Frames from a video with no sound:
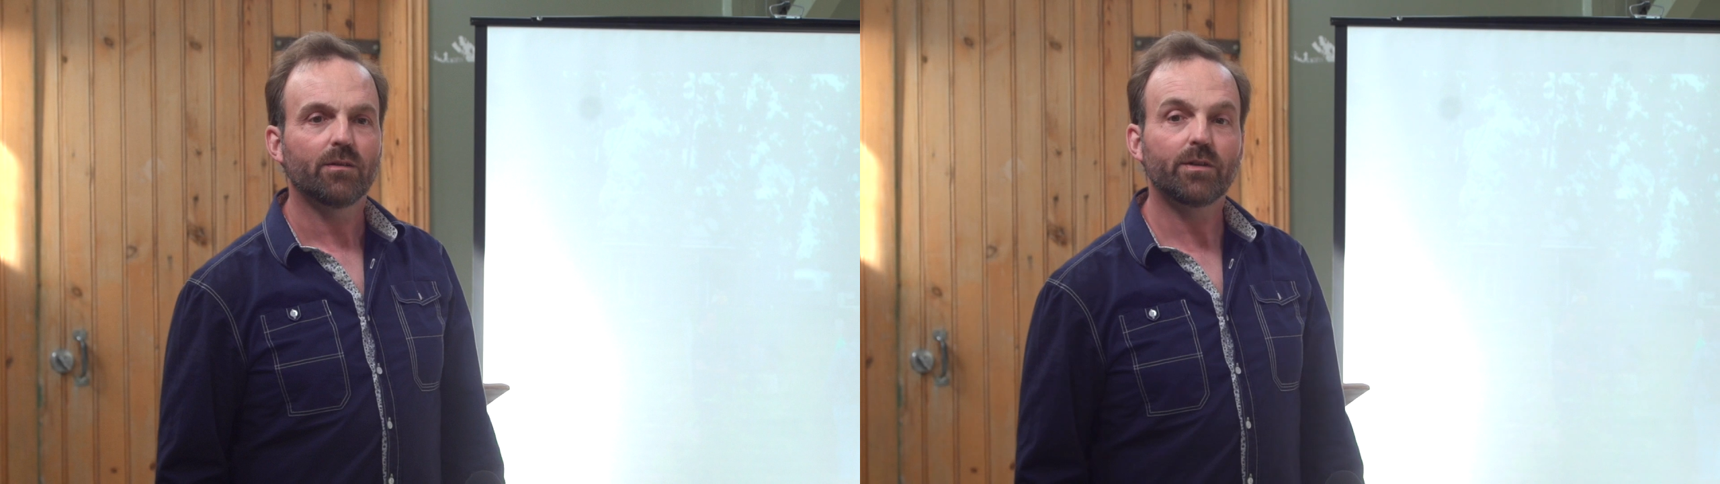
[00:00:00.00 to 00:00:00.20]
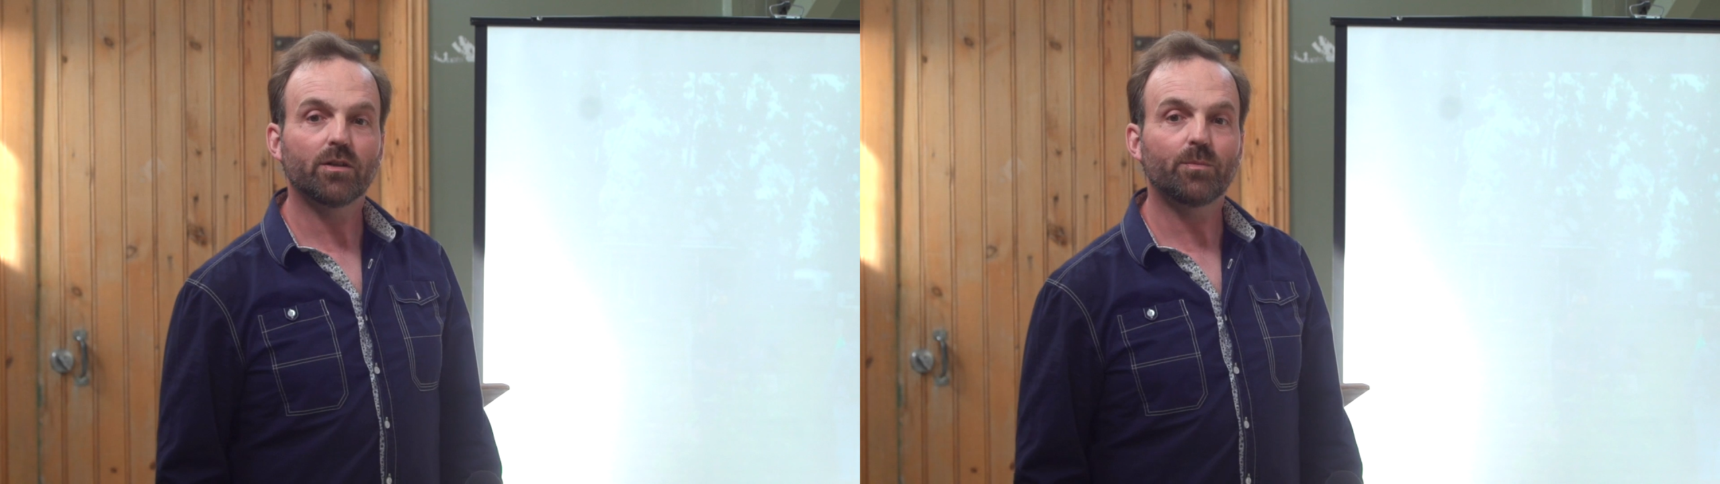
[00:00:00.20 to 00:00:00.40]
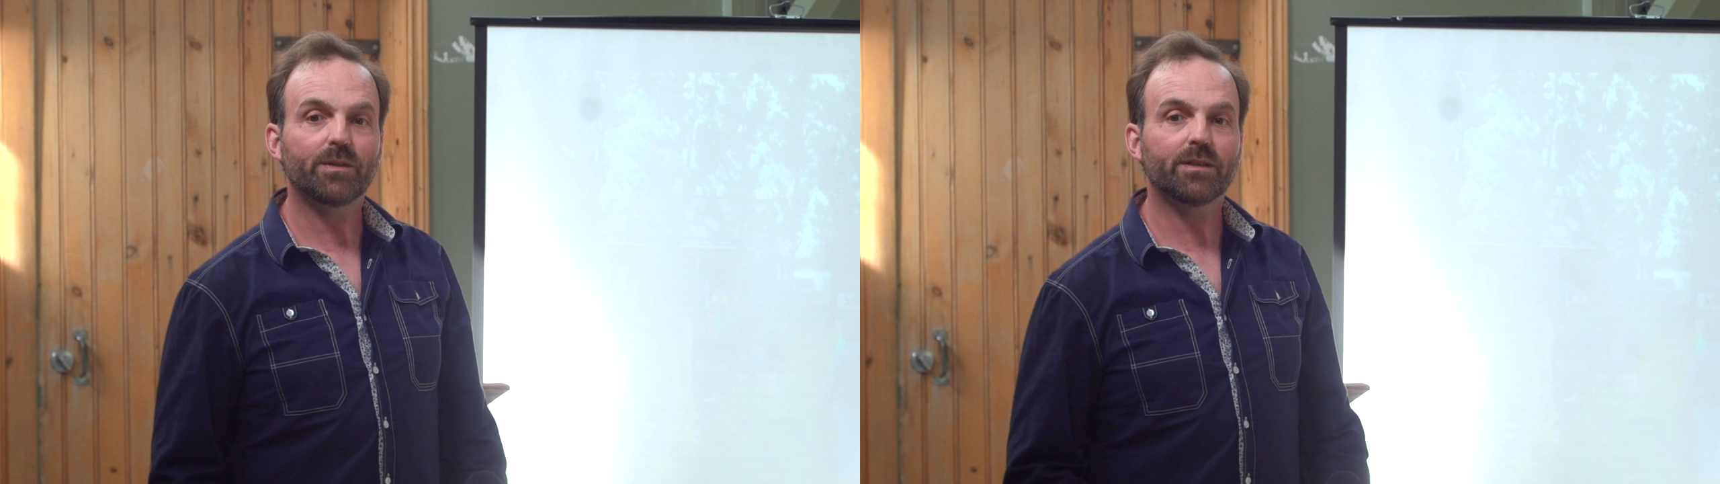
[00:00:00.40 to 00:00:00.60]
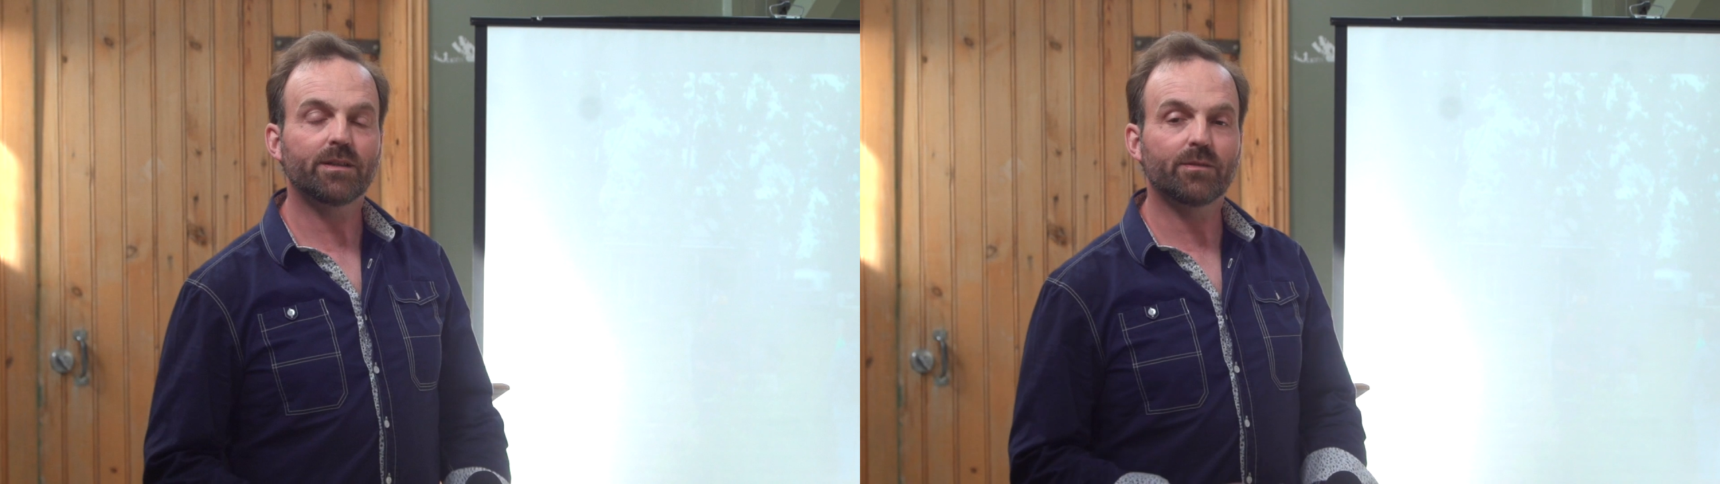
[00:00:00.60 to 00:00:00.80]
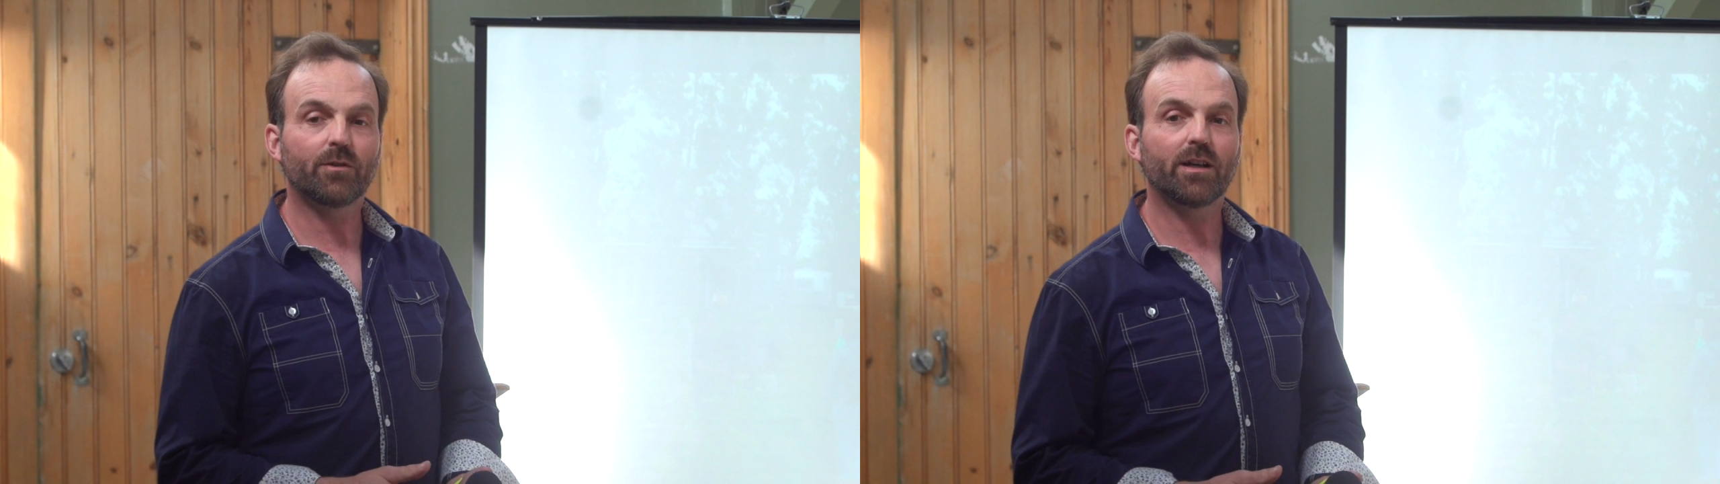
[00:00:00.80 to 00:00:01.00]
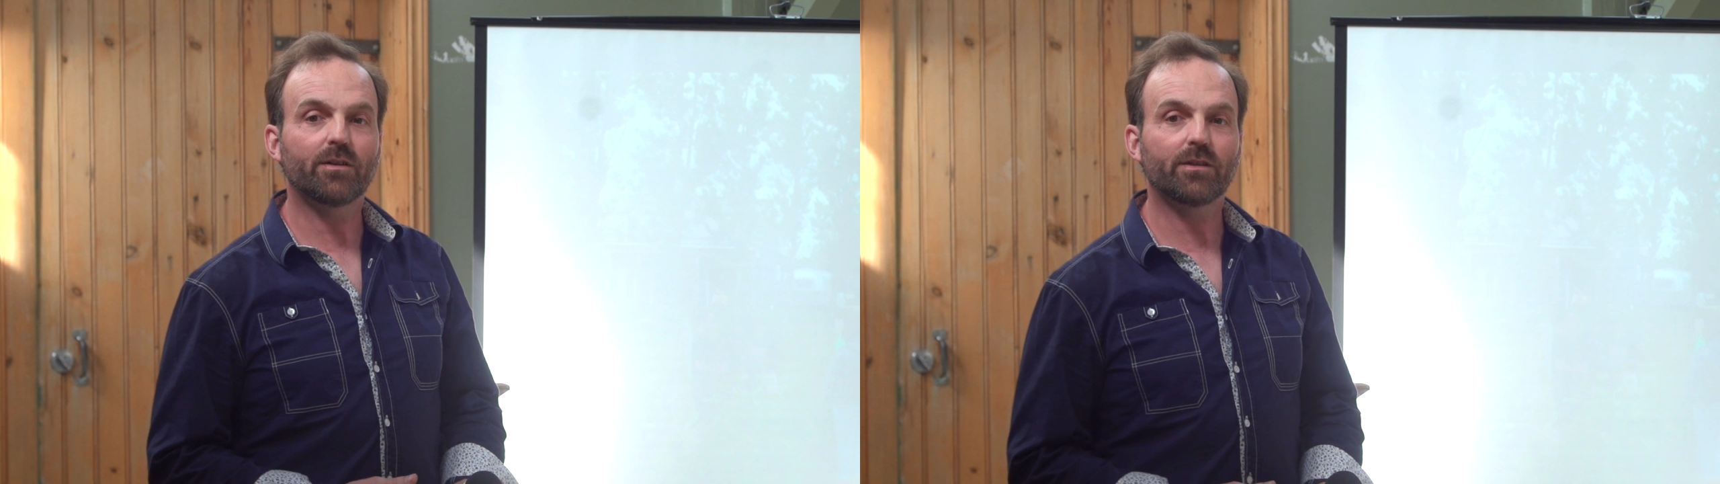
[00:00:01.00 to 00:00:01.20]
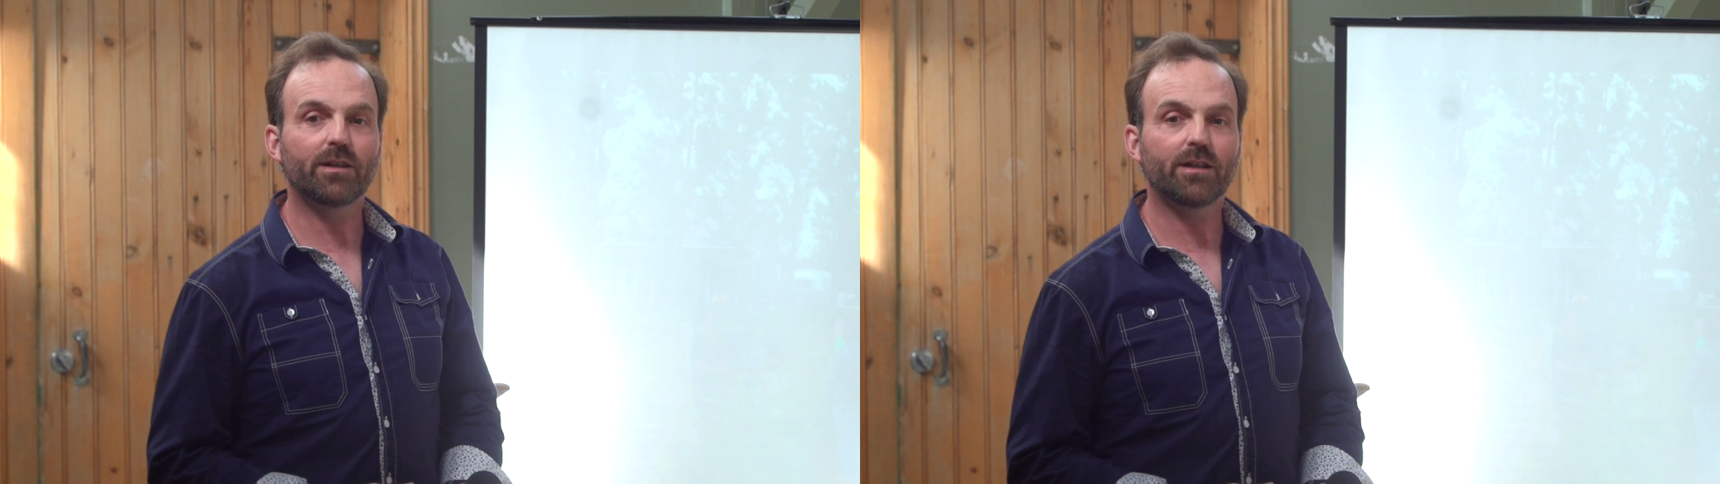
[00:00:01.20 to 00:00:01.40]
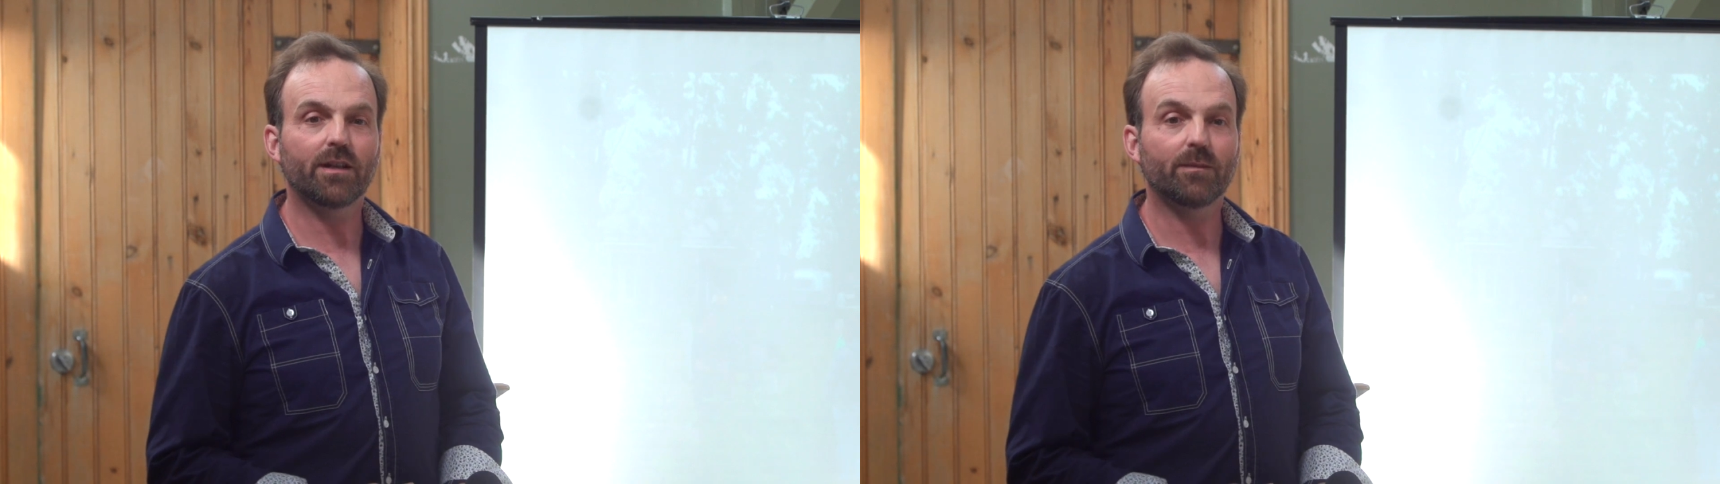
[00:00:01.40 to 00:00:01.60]
we opened the
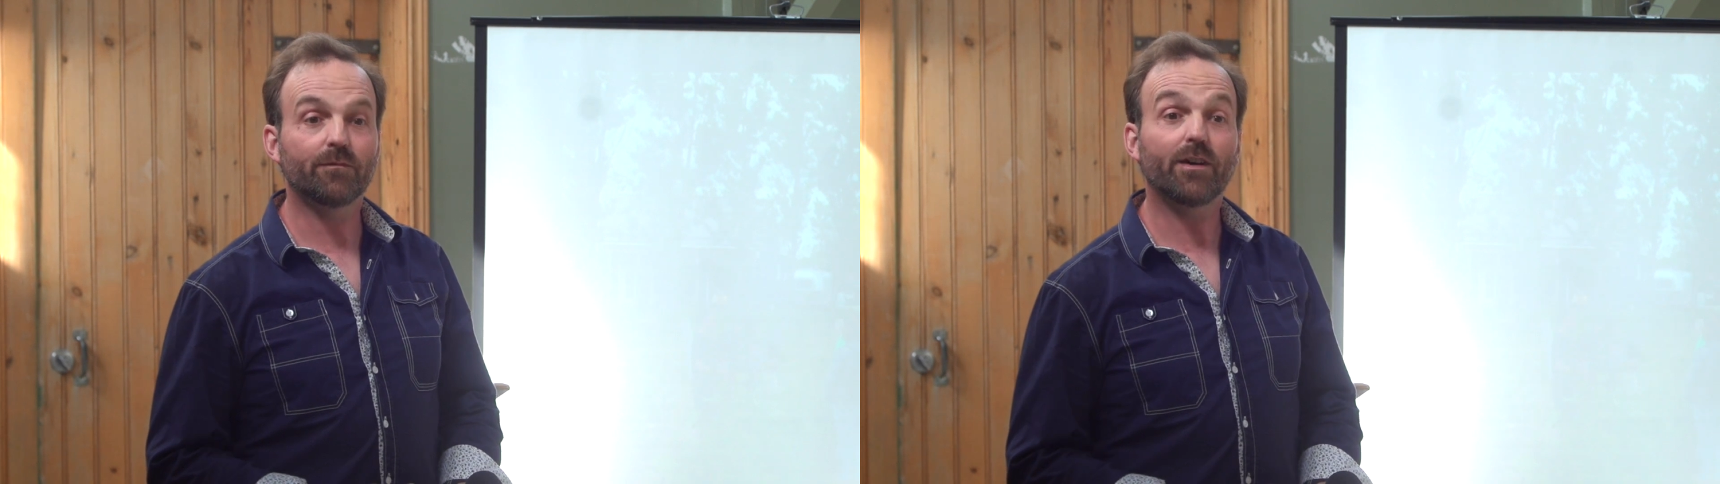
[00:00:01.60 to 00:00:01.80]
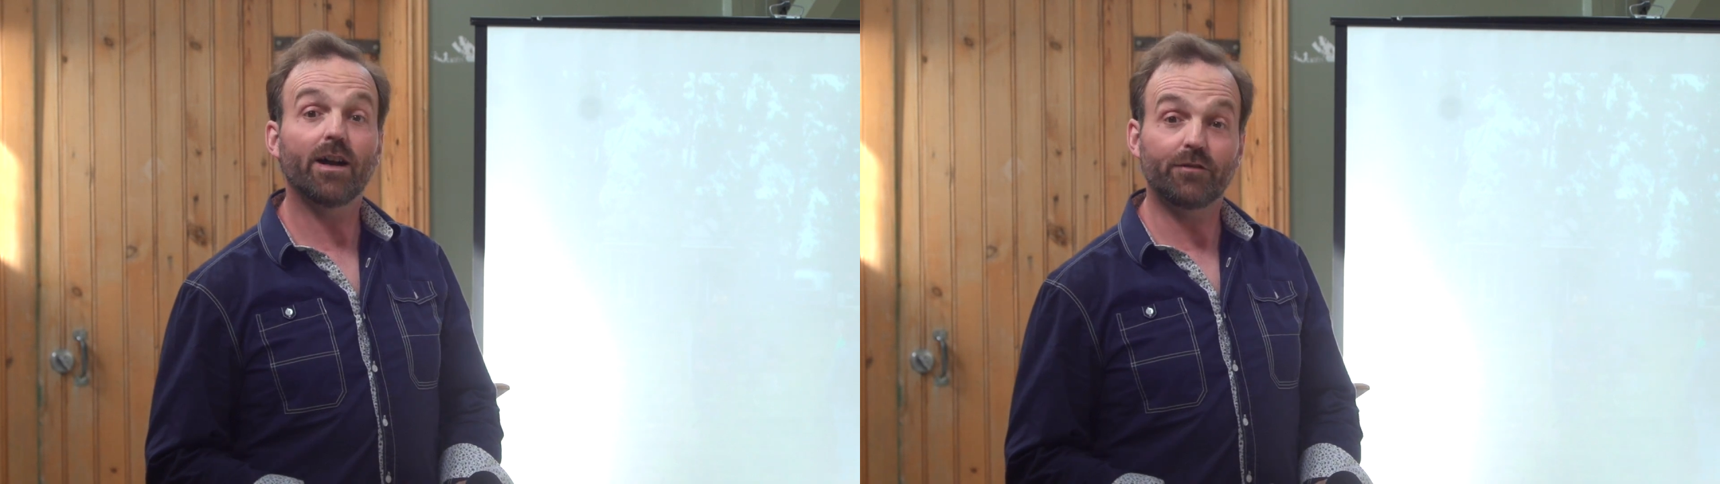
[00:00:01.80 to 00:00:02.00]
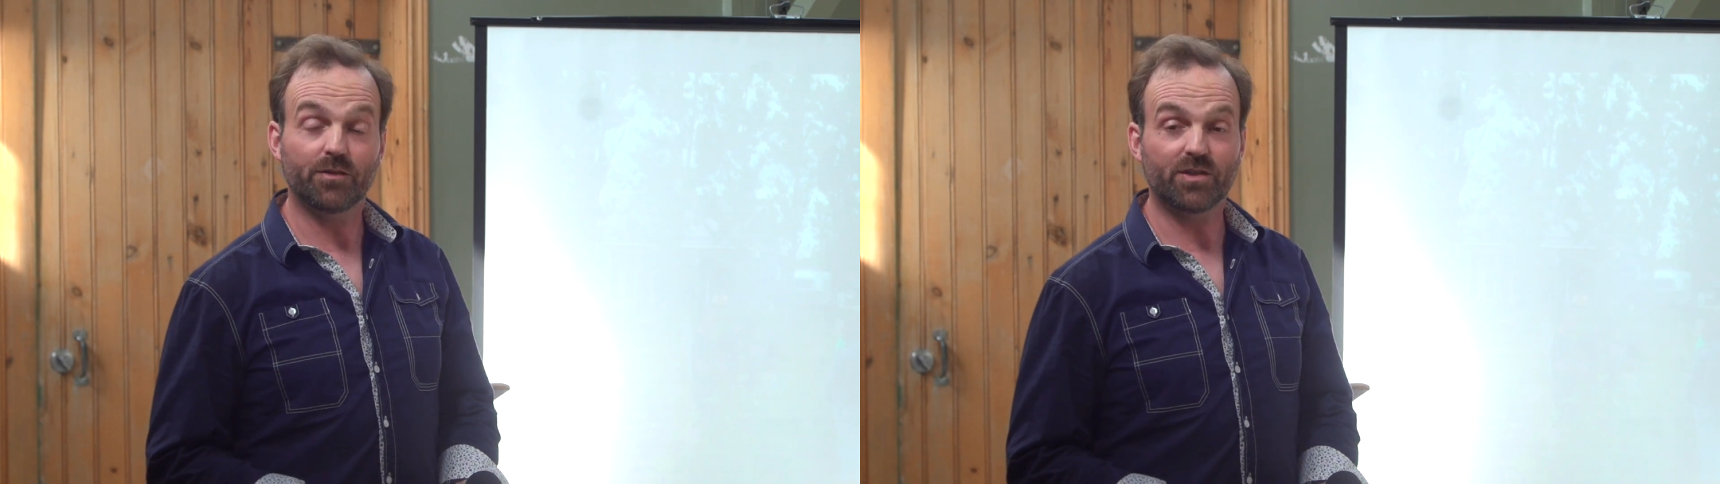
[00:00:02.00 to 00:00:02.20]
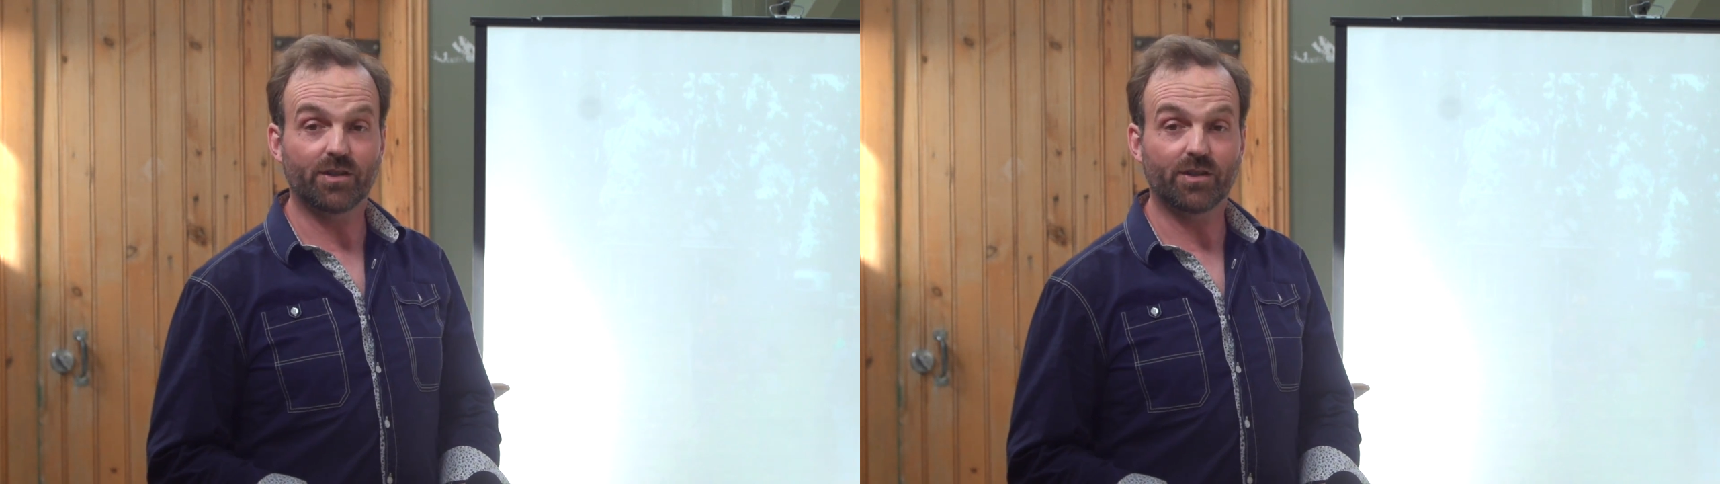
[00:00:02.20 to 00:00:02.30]
winery 5 years